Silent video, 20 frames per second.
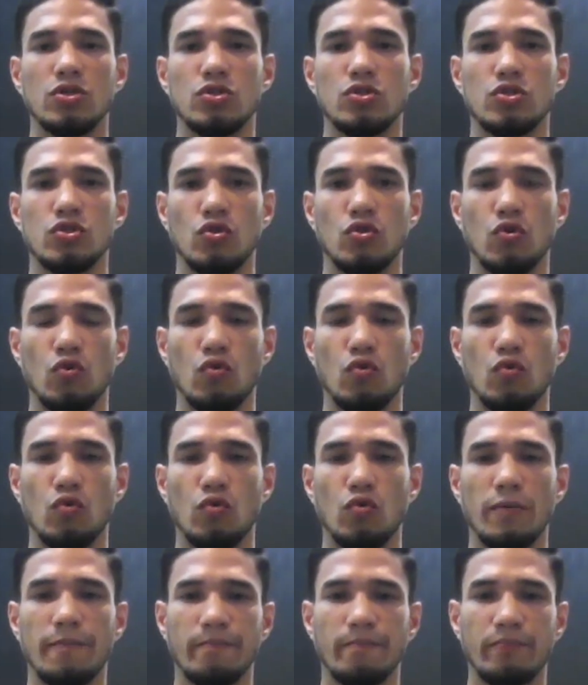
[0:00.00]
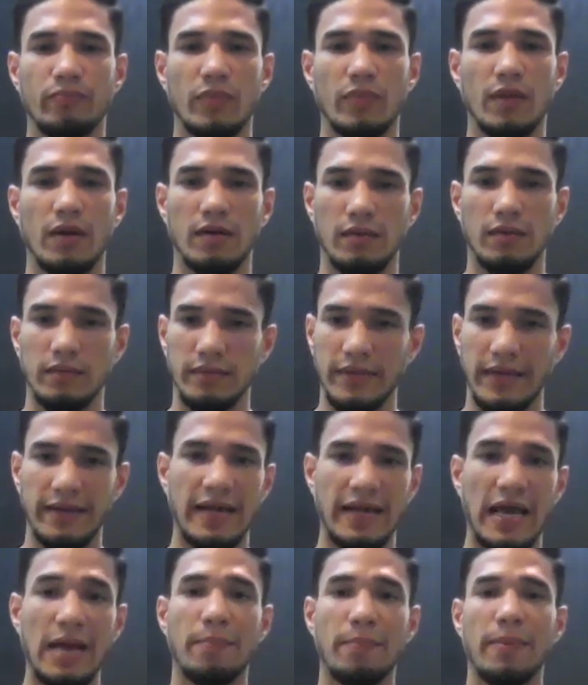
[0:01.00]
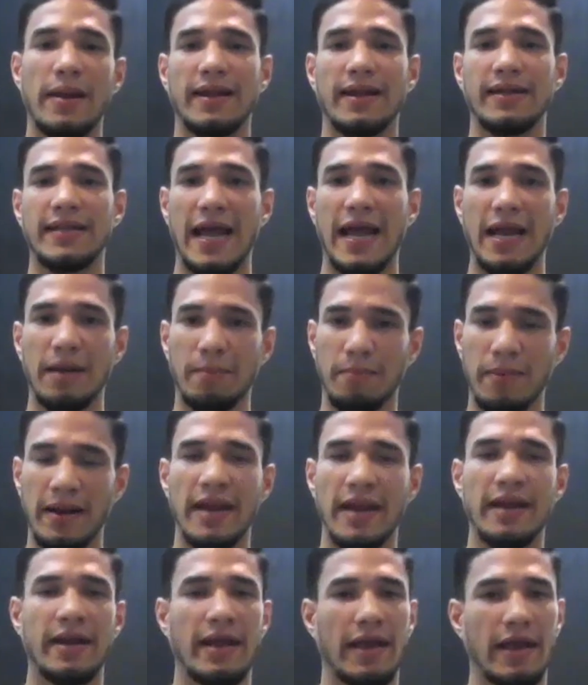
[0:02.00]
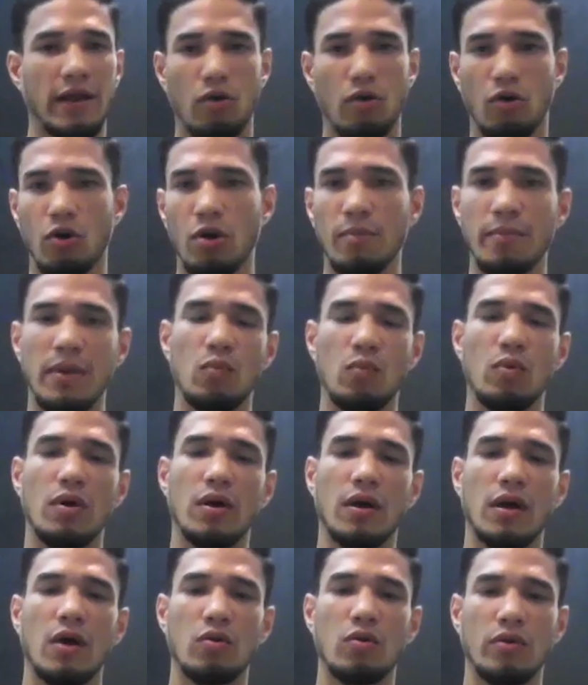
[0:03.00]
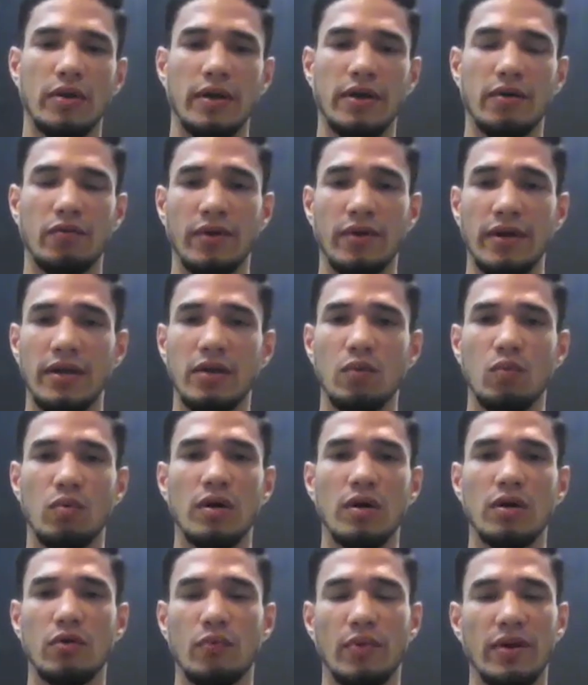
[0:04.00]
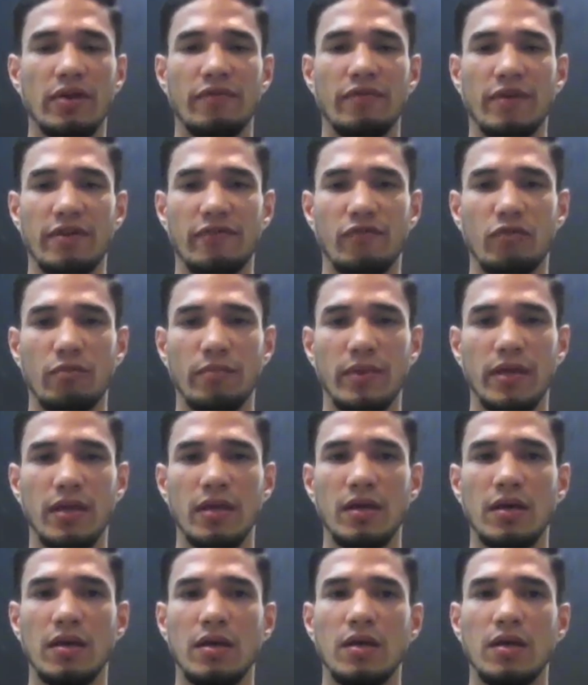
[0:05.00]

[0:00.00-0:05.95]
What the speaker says: So that diet plan and all my workout, it really worked very well for me.